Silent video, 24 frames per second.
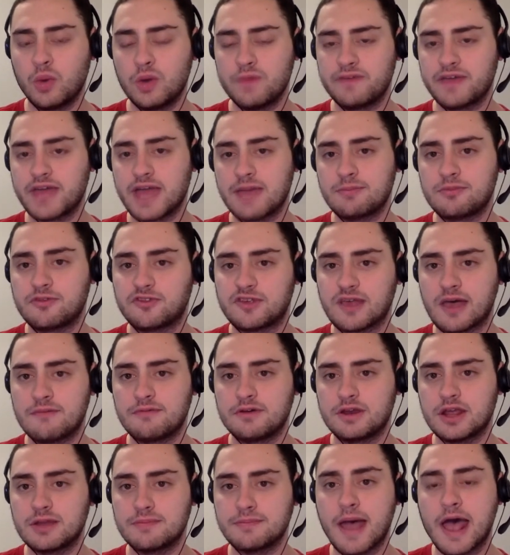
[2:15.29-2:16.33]
We have the Game
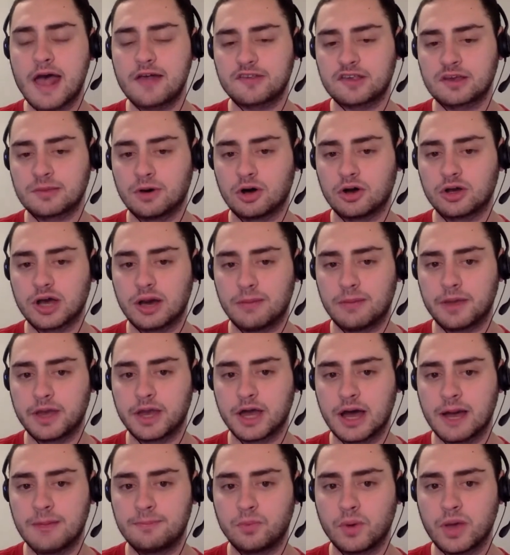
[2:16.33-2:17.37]
7 in basketball
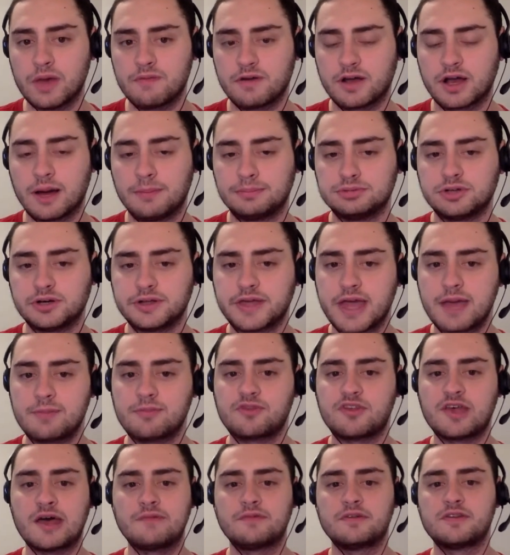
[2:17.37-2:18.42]
coming up. We have a couple of
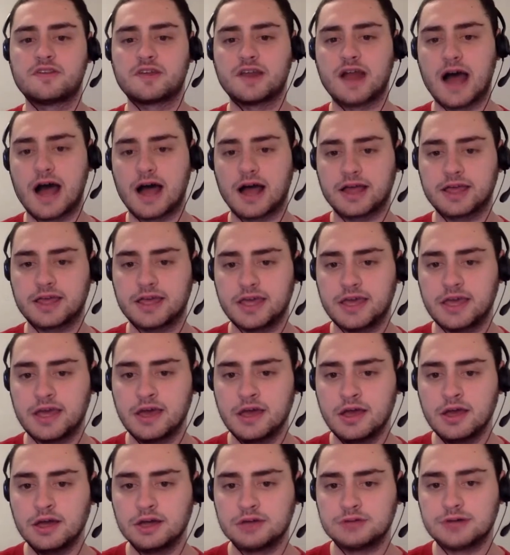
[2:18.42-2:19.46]
Game 7s in
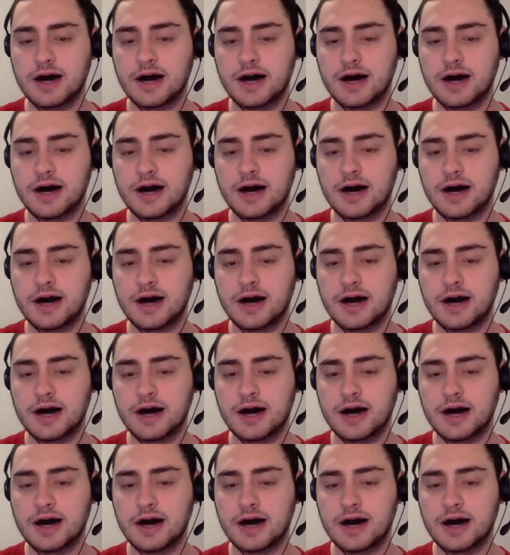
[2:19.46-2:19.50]
hockey.